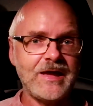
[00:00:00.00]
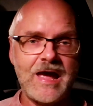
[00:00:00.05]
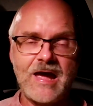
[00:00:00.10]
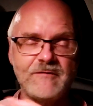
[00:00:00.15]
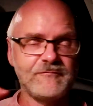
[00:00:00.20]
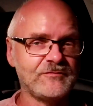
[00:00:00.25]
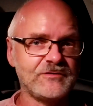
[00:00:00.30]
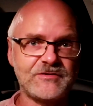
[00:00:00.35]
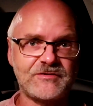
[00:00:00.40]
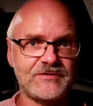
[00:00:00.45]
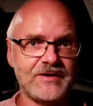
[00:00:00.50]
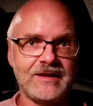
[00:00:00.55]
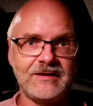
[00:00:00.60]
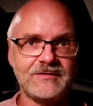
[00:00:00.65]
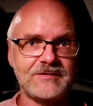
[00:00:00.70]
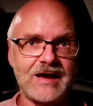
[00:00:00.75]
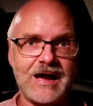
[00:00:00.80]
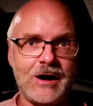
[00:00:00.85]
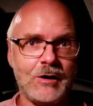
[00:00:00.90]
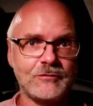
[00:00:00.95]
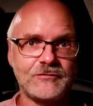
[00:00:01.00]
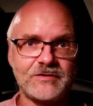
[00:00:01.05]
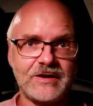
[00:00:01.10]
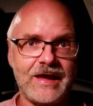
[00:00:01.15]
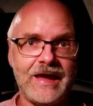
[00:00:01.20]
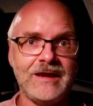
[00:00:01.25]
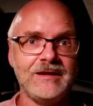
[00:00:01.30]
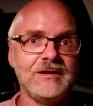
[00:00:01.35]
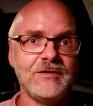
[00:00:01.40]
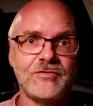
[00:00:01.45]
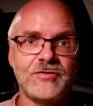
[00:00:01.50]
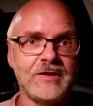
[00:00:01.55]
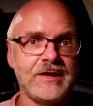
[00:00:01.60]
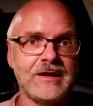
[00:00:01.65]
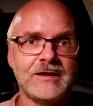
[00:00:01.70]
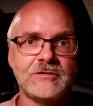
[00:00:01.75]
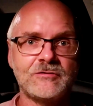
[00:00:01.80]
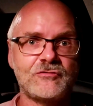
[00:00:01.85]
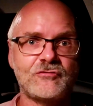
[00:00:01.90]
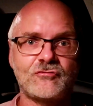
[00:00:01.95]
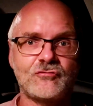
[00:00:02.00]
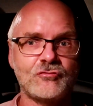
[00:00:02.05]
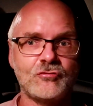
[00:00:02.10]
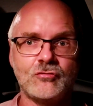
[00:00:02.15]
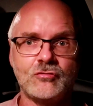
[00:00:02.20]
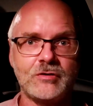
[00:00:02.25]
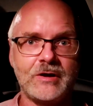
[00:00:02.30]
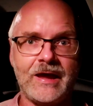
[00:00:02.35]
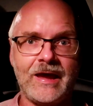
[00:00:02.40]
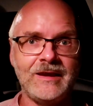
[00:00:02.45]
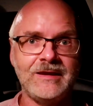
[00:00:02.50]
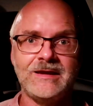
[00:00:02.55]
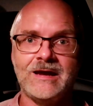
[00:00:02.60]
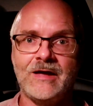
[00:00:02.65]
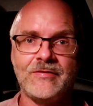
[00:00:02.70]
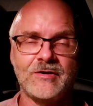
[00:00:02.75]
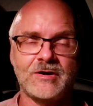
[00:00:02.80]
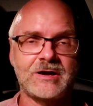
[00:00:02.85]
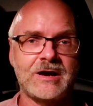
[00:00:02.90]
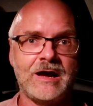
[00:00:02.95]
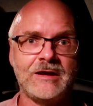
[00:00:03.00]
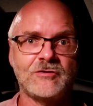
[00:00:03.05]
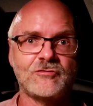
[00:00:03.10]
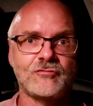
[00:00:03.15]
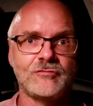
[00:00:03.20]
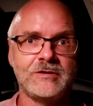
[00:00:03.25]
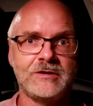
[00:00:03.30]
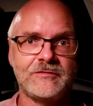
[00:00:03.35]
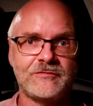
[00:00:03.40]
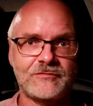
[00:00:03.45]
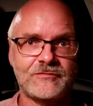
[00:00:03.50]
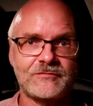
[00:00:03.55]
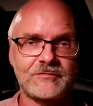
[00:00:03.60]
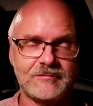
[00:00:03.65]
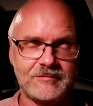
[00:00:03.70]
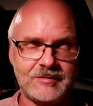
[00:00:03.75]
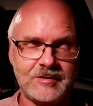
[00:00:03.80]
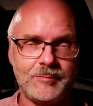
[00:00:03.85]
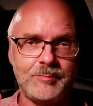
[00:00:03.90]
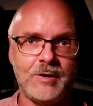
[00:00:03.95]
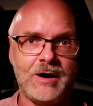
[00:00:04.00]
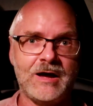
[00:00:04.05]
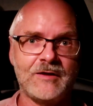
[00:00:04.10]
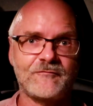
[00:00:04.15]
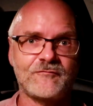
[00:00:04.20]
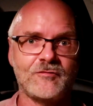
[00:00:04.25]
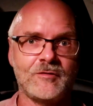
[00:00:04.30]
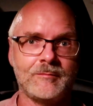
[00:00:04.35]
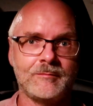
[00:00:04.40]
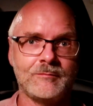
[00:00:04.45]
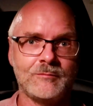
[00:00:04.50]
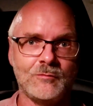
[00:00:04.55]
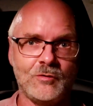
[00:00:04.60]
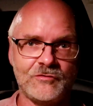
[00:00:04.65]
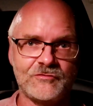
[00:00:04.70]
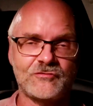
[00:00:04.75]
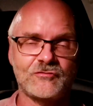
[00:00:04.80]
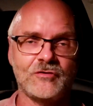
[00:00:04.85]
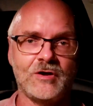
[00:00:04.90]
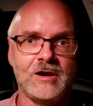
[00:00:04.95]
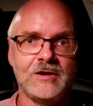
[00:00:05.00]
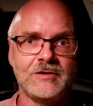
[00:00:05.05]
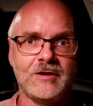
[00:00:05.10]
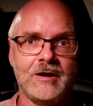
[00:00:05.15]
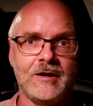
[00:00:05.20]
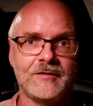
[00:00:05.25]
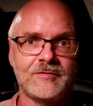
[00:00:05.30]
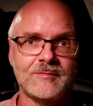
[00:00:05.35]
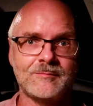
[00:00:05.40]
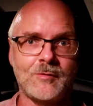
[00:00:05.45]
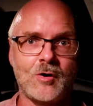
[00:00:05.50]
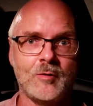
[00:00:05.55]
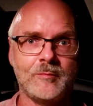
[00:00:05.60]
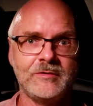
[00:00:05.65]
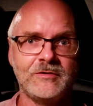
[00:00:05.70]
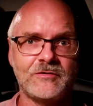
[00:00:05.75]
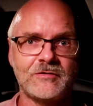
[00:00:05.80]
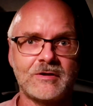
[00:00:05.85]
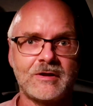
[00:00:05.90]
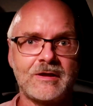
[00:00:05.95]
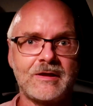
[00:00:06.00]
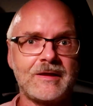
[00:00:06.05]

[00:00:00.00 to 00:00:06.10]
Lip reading: haven't sent out anything to any other countries apart from Australia at the moment